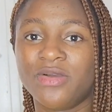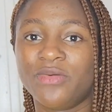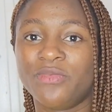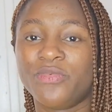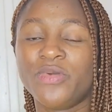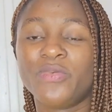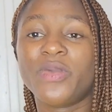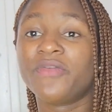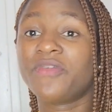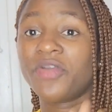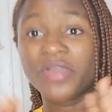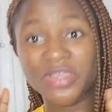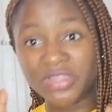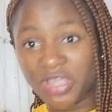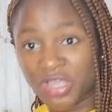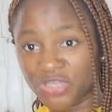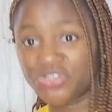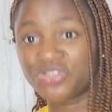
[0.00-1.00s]
We were very
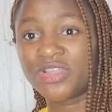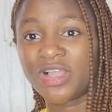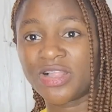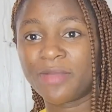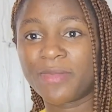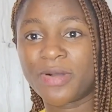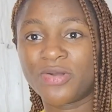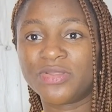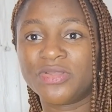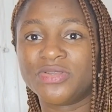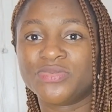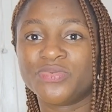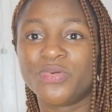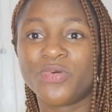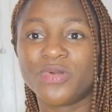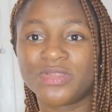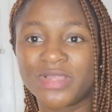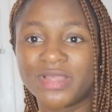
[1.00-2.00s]
intentional about this.
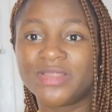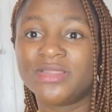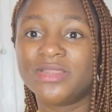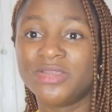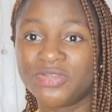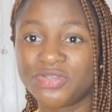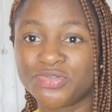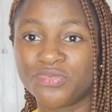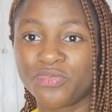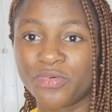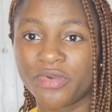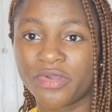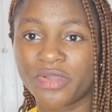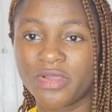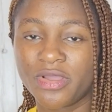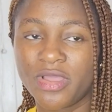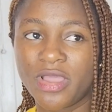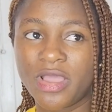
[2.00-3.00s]
We wanted this to
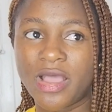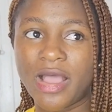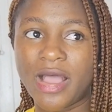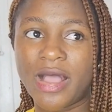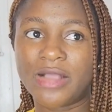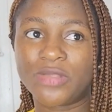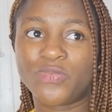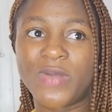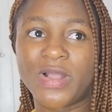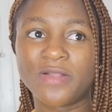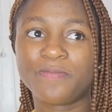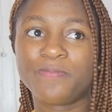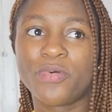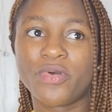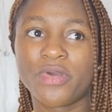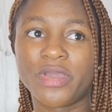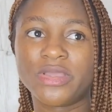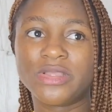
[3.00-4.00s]
work. At one
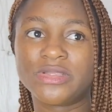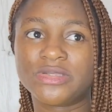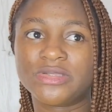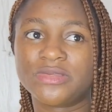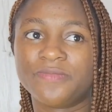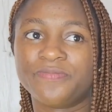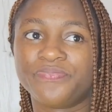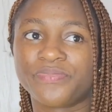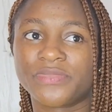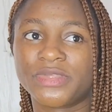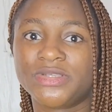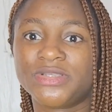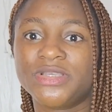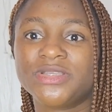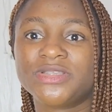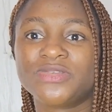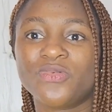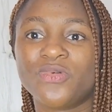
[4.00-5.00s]
point,
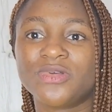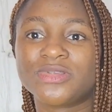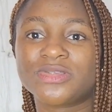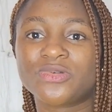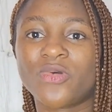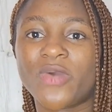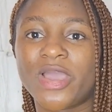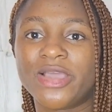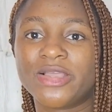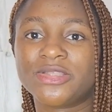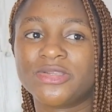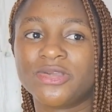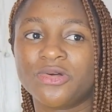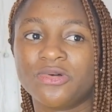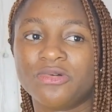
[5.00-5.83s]
since it was quite